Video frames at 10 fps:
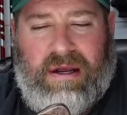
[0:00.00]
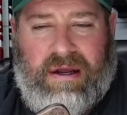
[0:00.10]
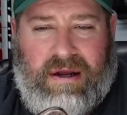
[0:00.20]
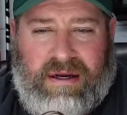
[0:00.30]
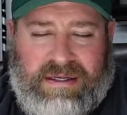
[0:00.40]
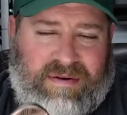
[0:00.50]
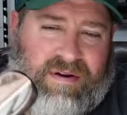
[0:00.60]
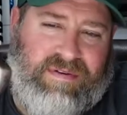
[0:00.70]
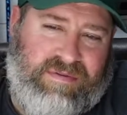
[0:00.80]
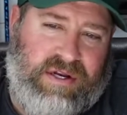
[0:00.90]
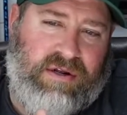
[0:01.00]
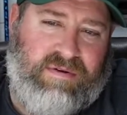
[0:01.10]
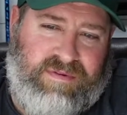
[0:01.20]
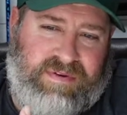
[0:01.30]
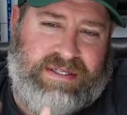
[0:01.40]
I've got a 52,
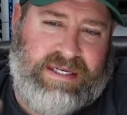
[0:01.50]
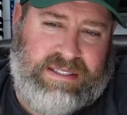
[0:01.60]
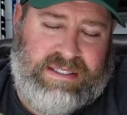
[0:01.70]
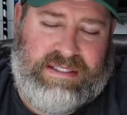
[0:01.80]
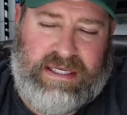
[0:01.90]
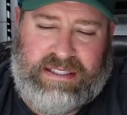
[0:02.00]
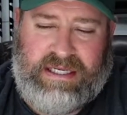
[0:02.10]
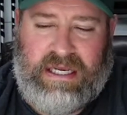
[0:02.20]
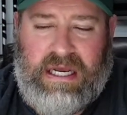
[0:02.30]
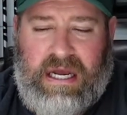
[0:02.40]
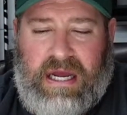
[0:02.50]
a 56, and a 60.